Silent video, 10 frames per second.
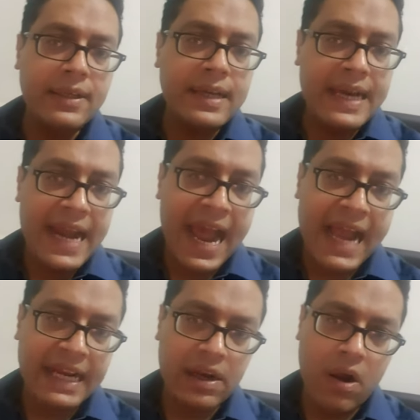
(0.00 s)

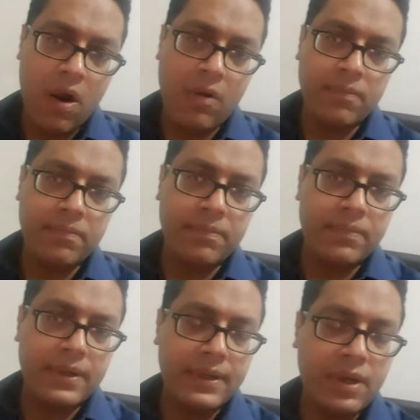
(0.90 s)
lack of
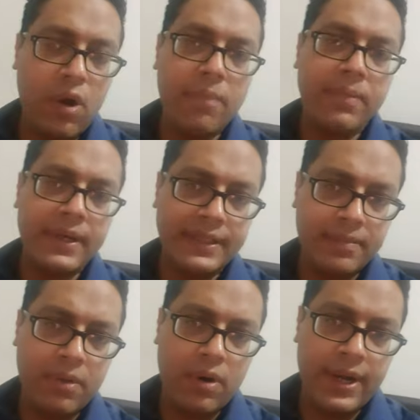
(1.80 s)
copper in the
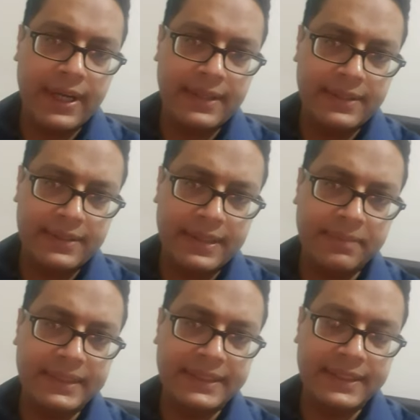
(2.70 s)
body. That
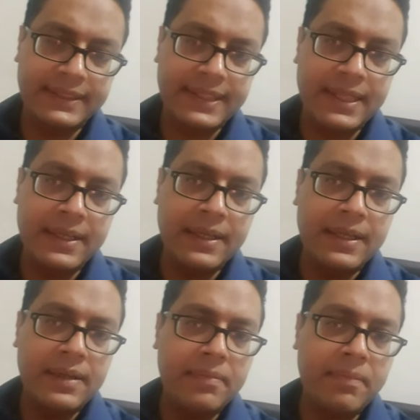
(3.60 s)
means there's a
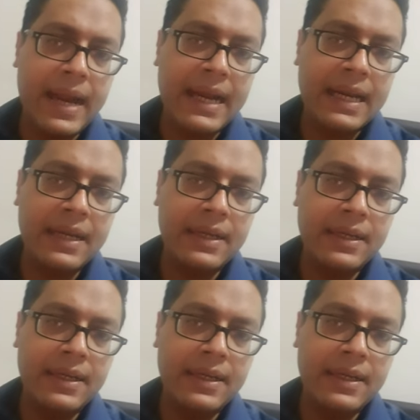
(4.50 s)
malnutrition,